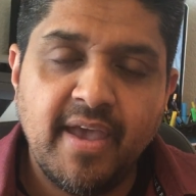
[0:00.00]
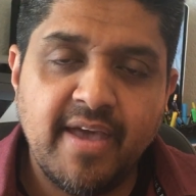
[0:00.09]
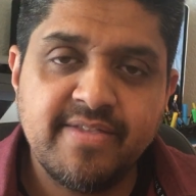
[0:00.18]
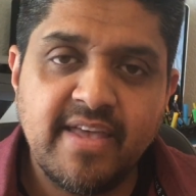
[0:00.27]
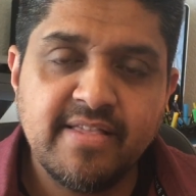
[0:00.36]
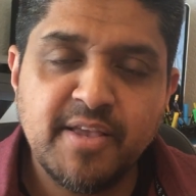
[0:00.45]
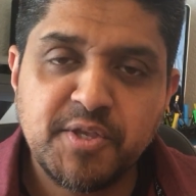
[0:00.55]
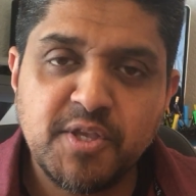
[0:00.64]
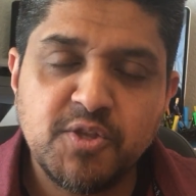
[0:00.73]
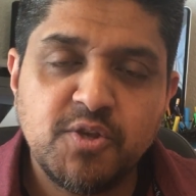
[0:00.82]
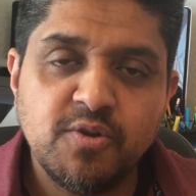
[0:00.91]
and they
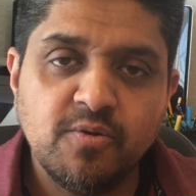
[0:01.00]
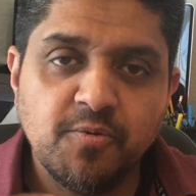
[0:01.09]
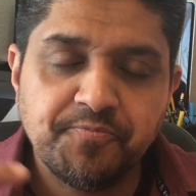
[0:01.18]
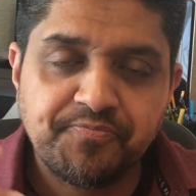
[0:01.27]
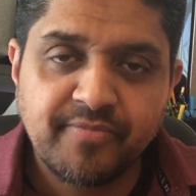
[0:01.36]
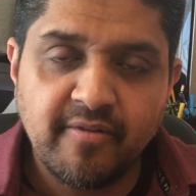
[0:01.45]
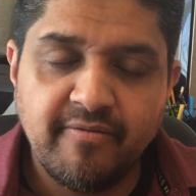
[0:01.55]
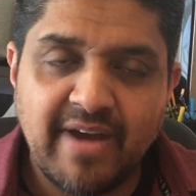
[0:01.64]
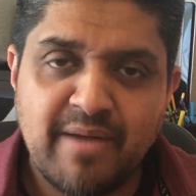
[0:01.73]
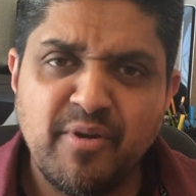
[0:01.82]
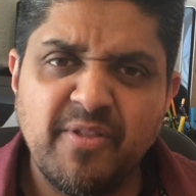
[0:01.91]
listen to
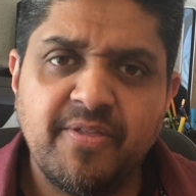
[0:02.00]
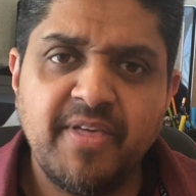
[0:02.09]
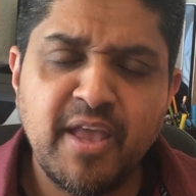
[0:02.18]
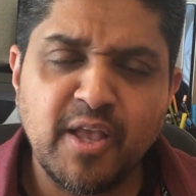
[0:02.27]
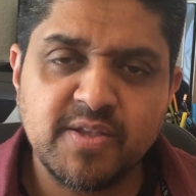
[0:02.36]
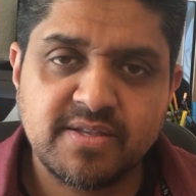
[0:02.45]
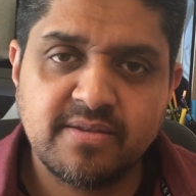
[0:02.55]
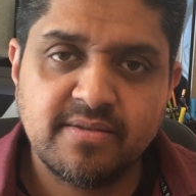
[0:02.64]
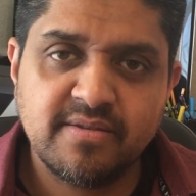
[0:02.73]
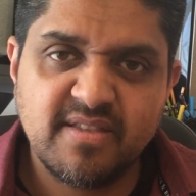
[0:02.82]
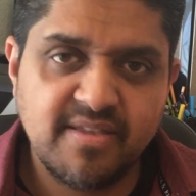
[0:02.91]
vibrant things.
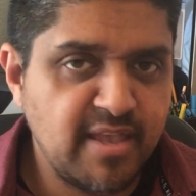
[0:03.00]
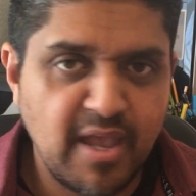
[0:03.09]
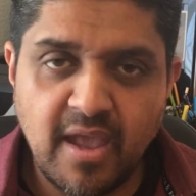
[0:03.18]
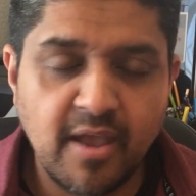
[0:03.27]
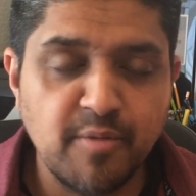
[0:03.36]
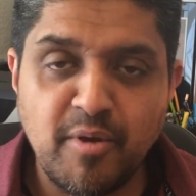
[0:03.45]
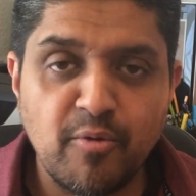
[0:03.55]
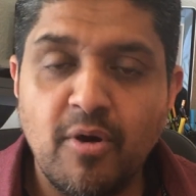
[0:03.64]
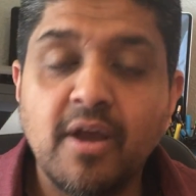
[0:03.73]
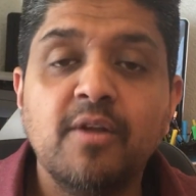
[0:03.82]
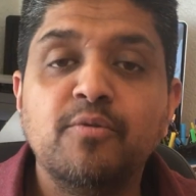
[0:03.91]
It could be
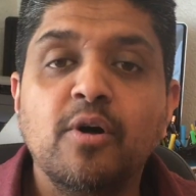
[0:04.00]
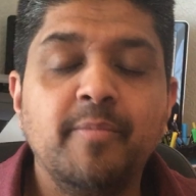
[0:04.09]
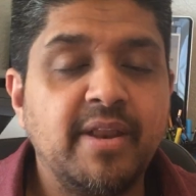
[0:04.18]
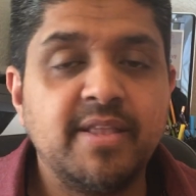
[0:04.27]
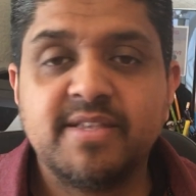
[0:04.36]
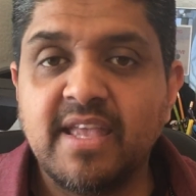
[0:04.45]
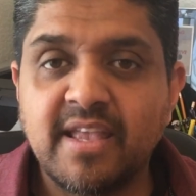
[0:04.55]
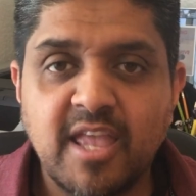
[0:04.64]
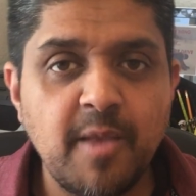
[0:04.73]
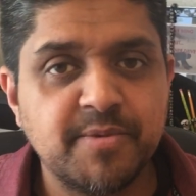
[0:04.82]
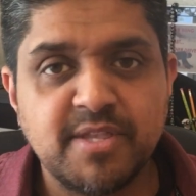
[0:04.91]
rock and roll, but it
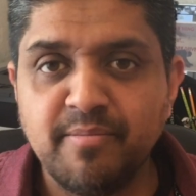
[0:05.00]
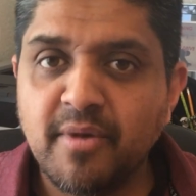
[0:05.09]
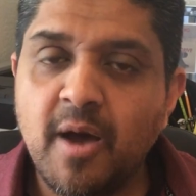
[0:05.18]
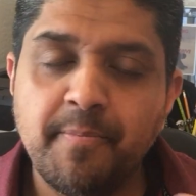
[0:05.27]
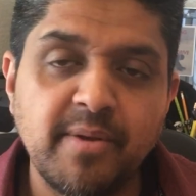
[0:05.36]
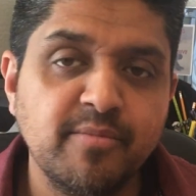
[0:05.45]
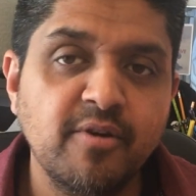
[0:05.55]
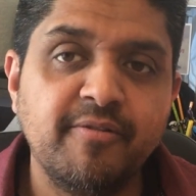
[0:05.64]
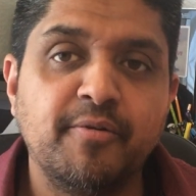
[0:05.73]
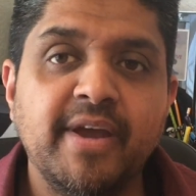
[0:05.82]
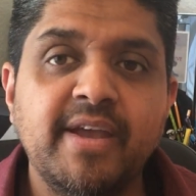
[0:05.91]
keeps them up and
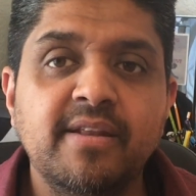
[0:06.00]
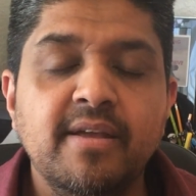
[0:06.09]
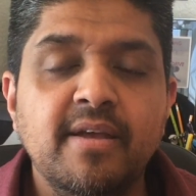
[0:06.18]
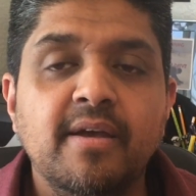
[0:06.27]
moving, right?